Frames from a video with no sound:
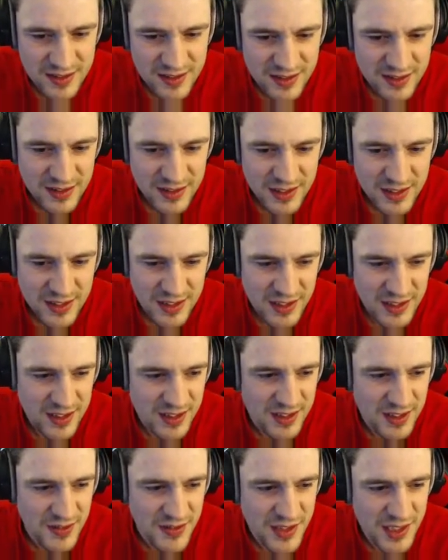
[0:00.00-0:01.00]

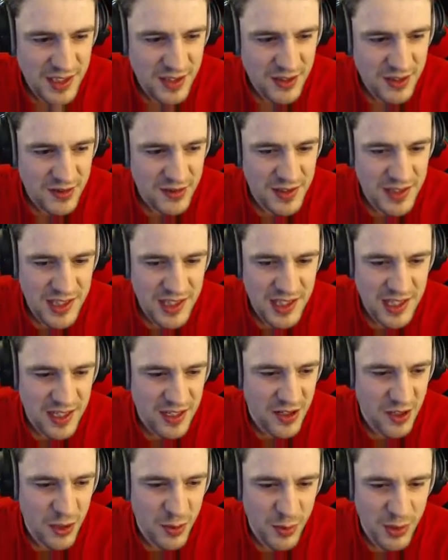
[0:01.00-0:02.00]
Yeah, I've seen... Oh, is that
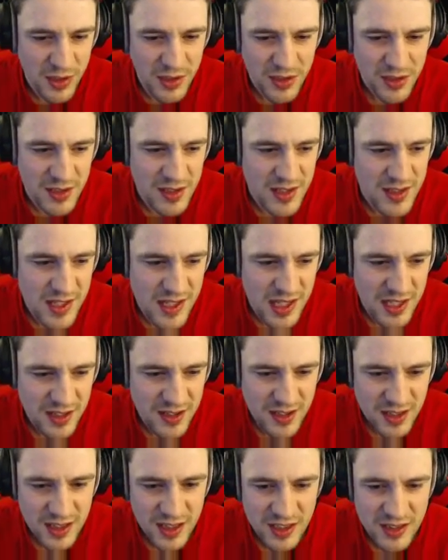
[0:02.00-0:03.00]
Cobra? Is it that guy?